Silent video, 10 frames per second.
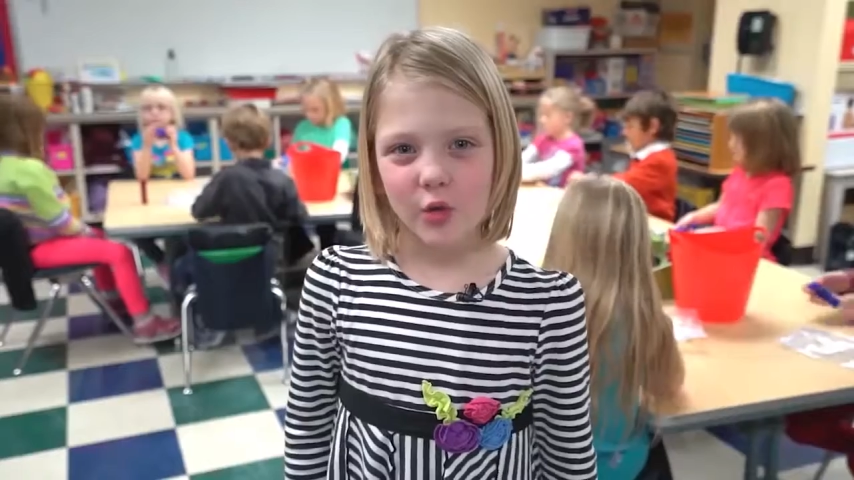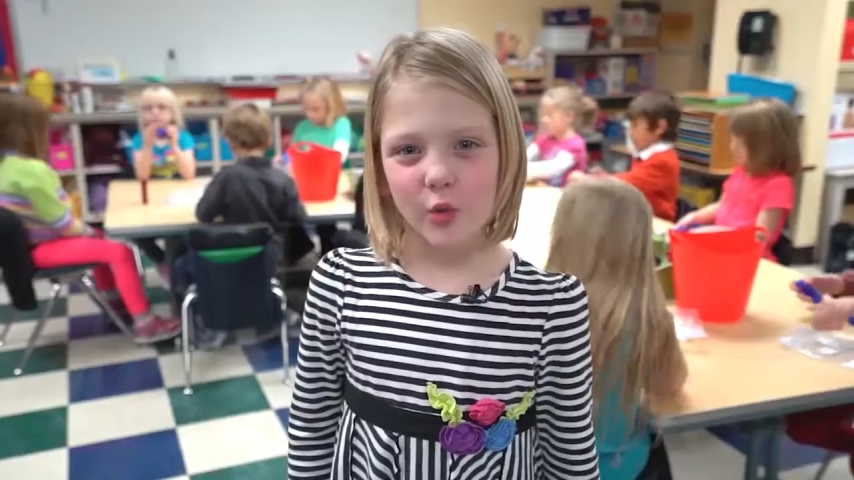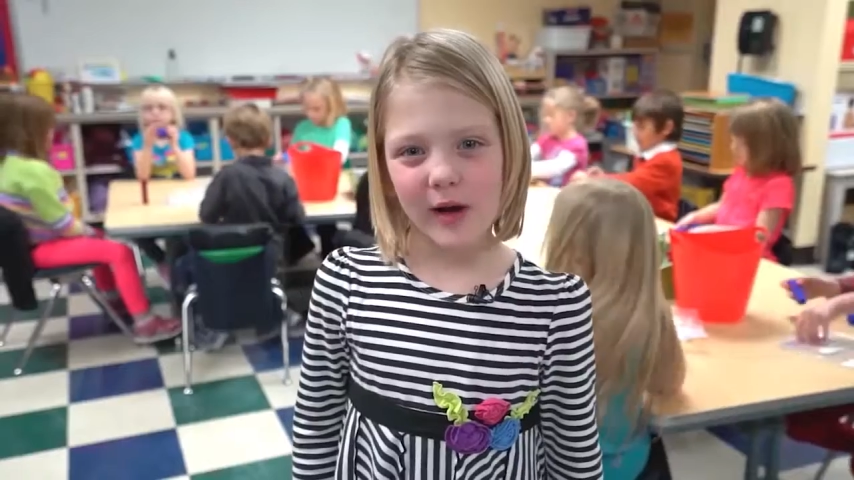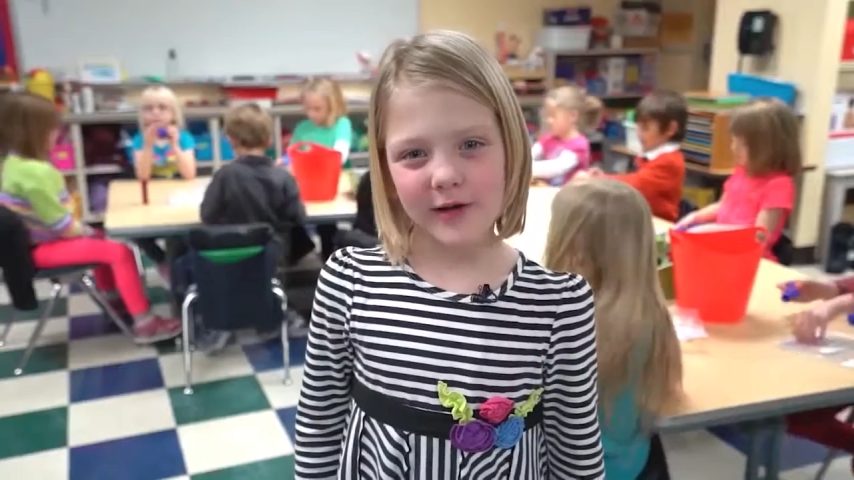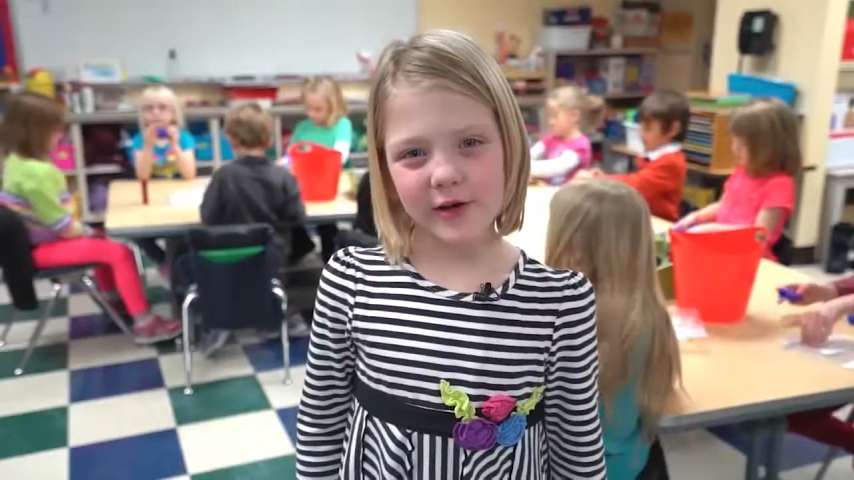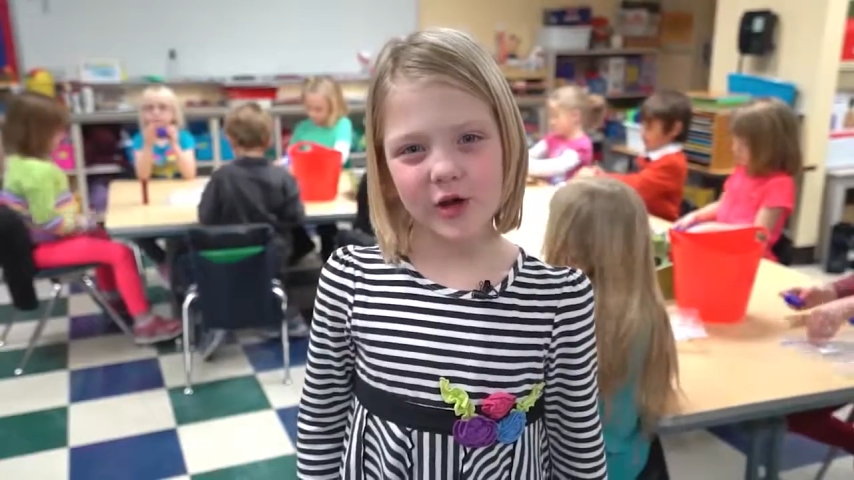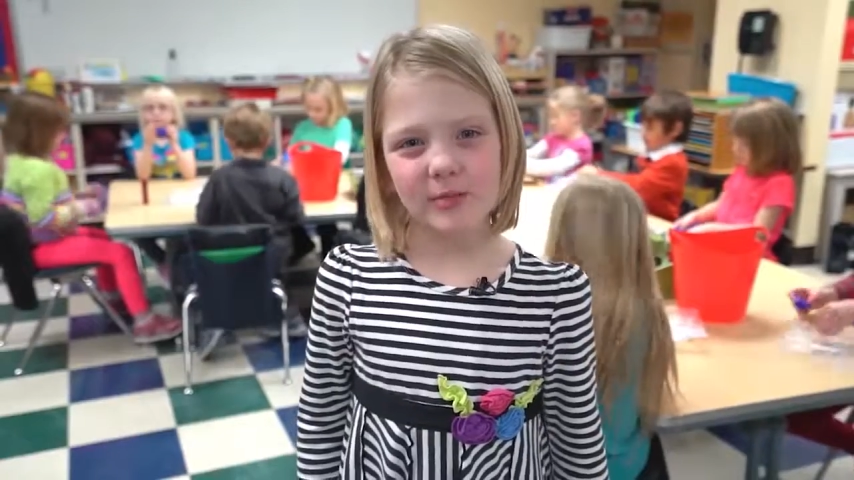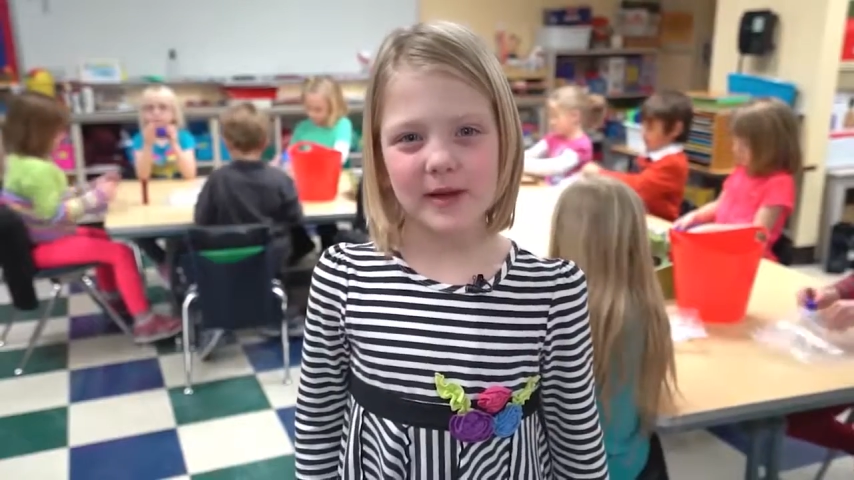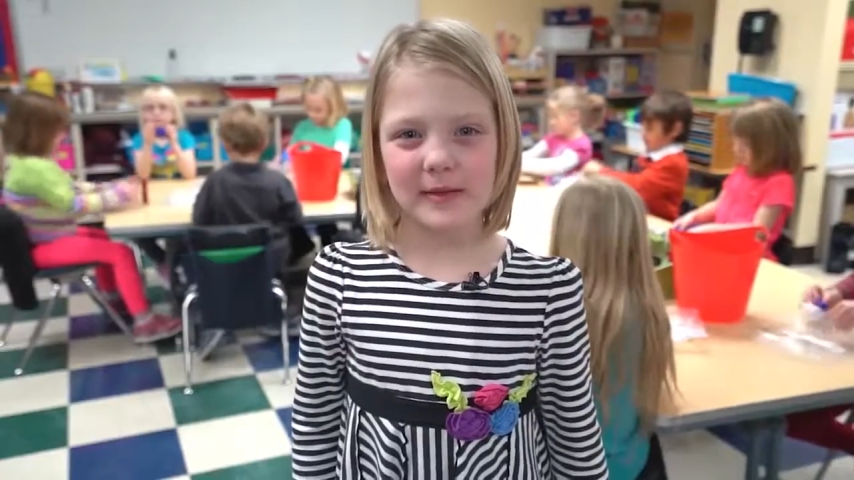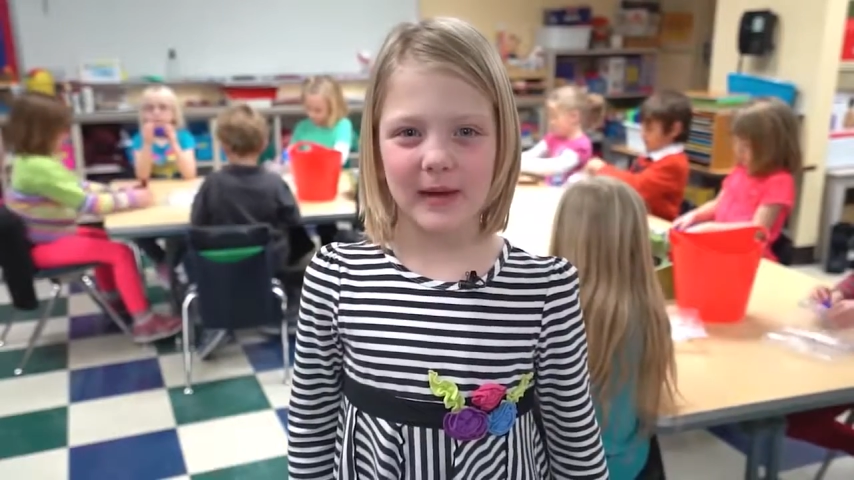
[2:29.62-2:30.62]
Will you
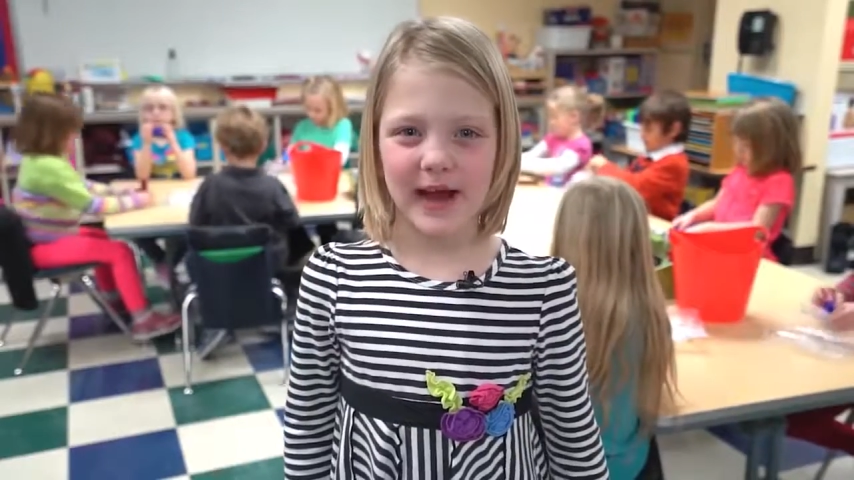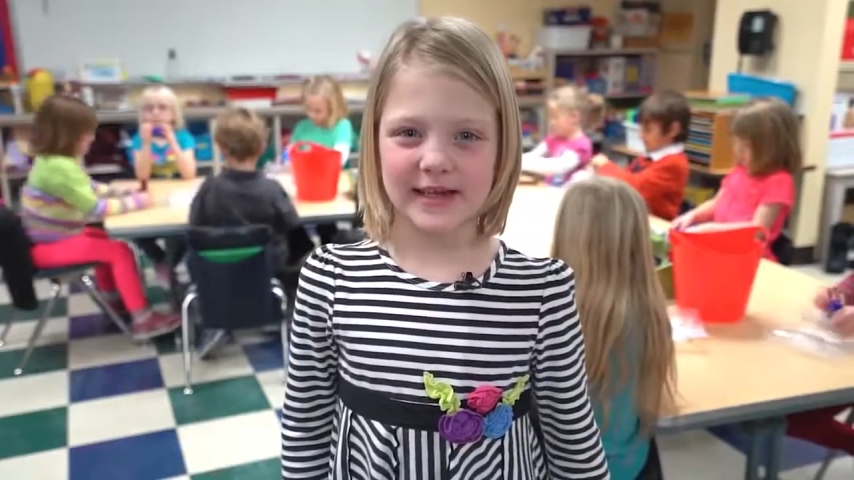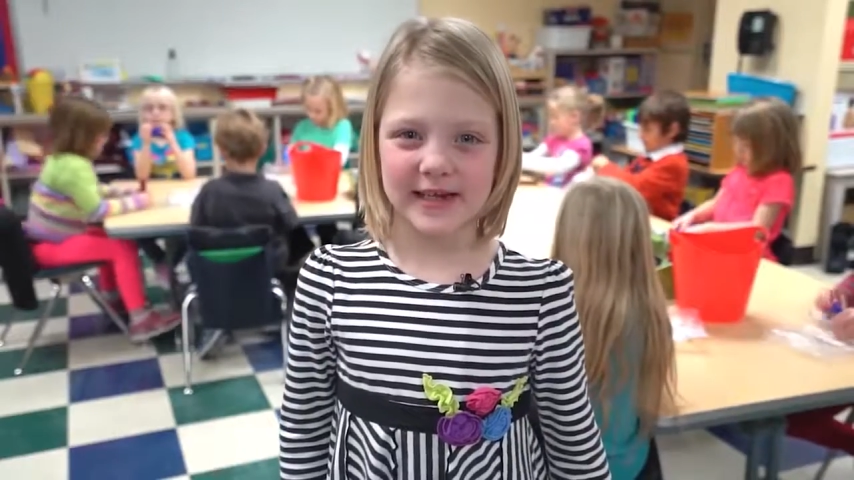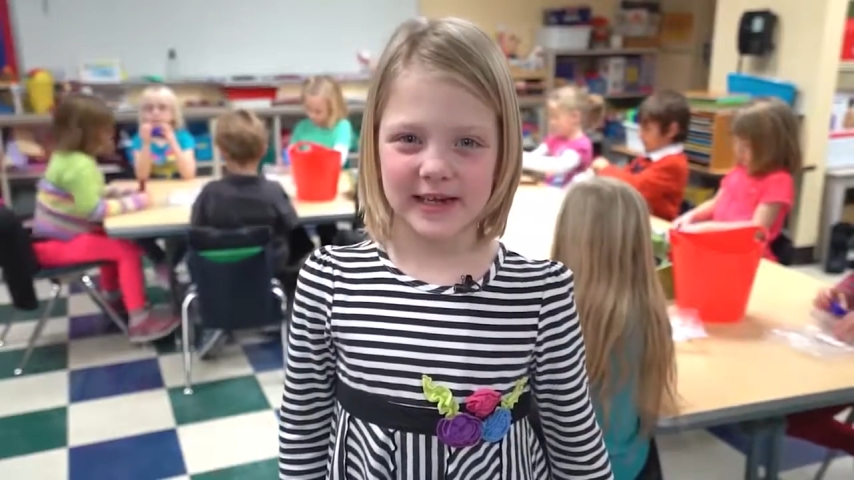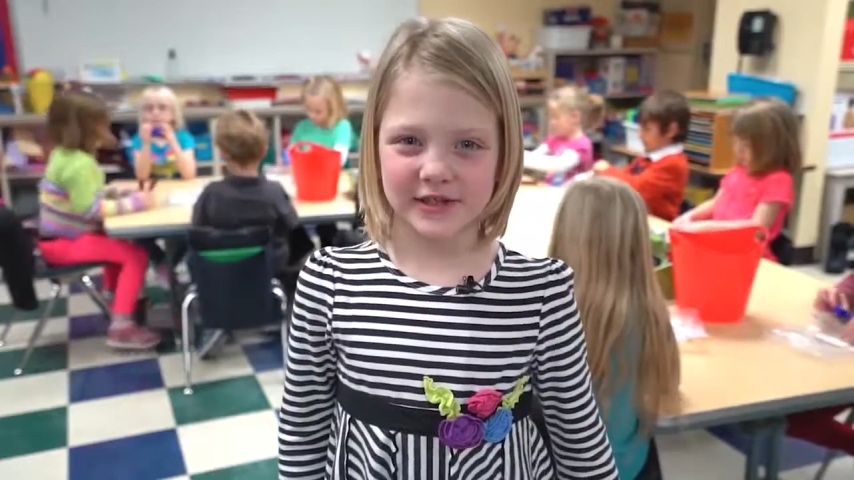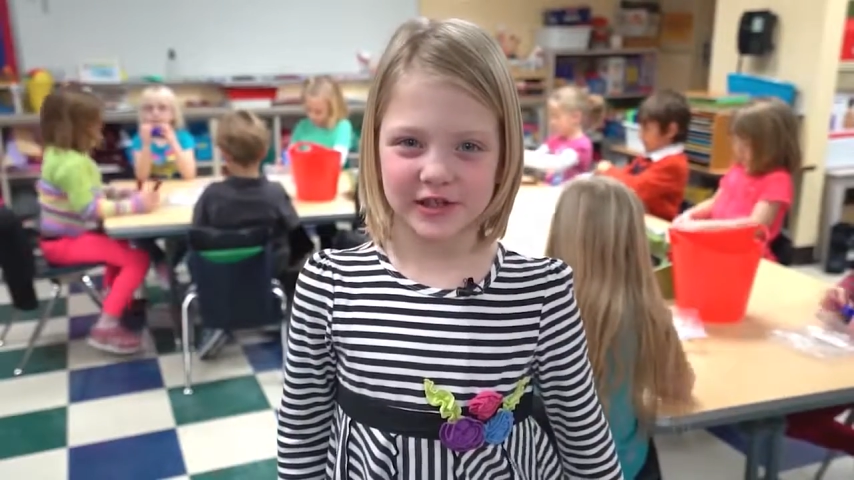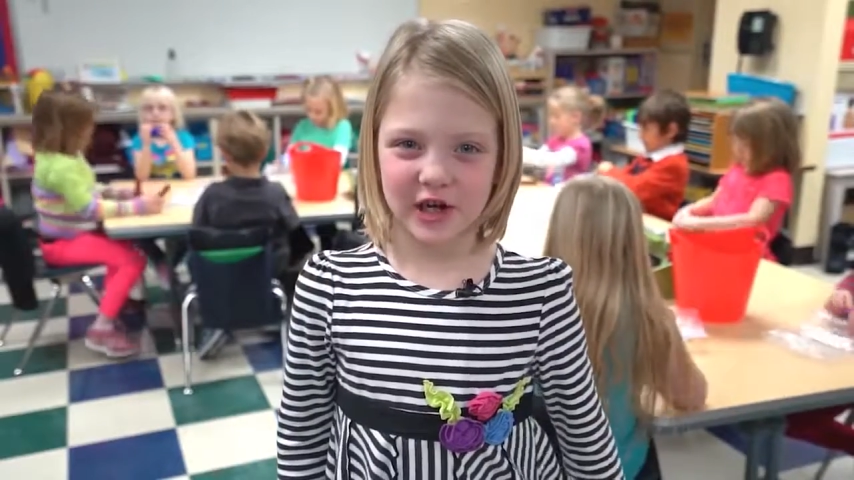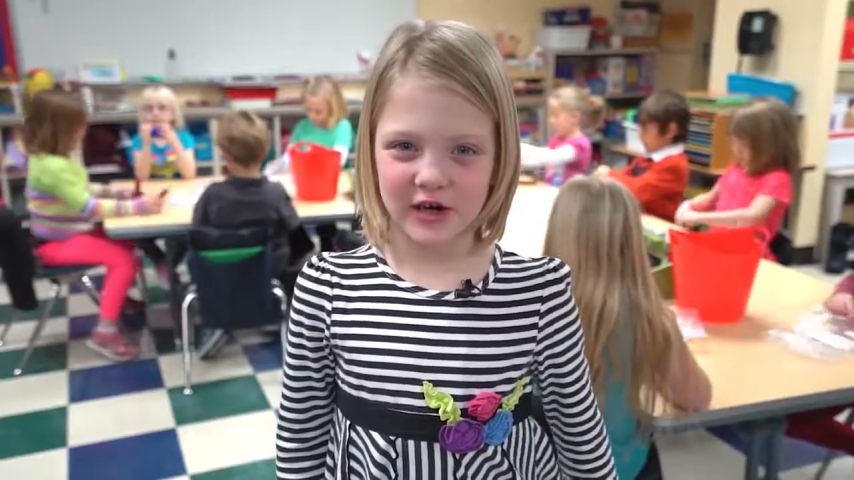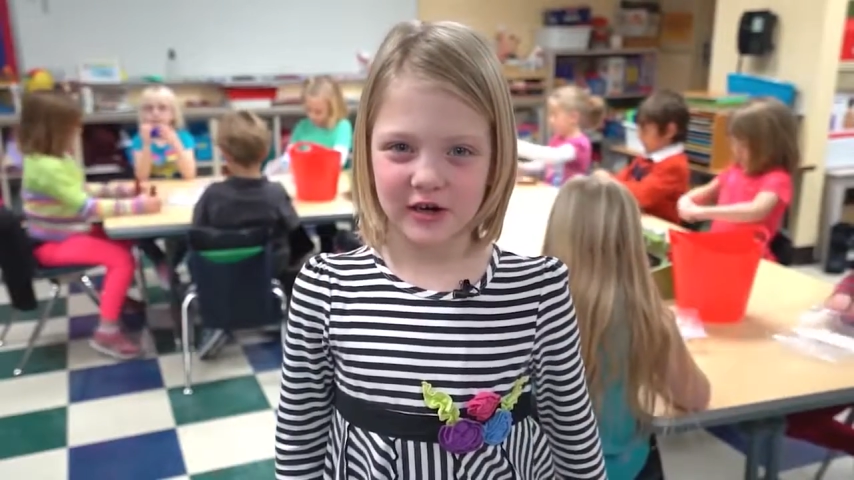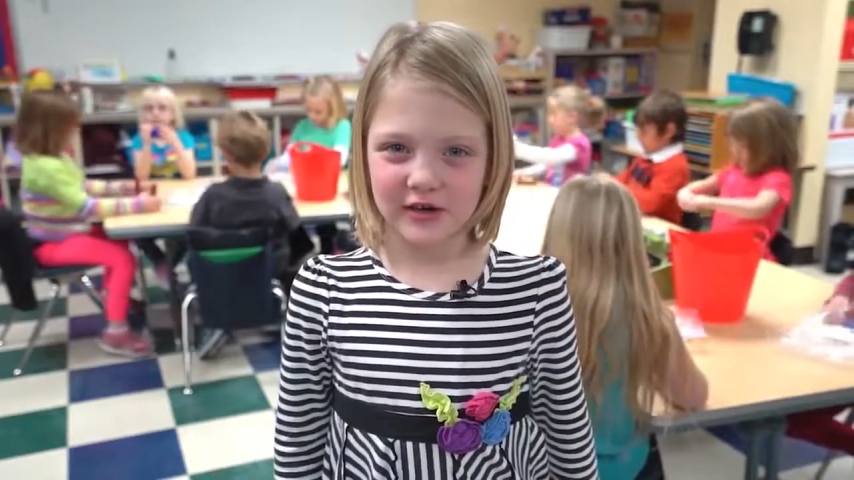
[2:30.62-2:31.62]
be my
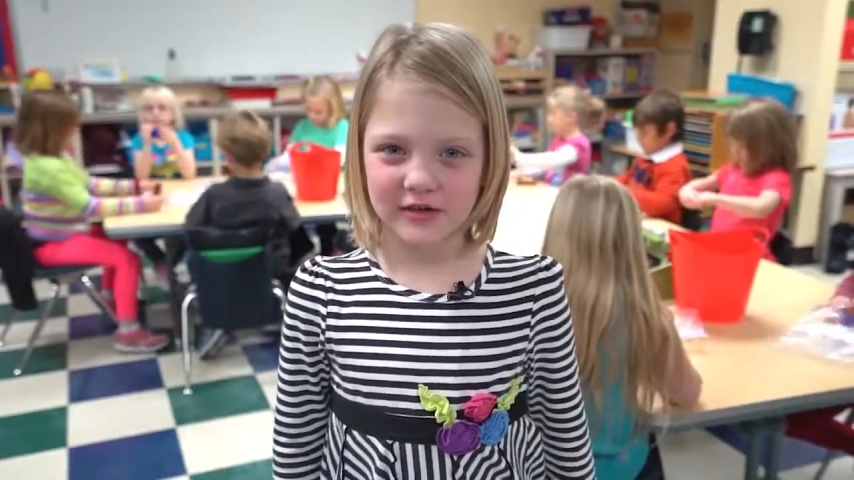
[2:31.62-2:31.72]
teacher?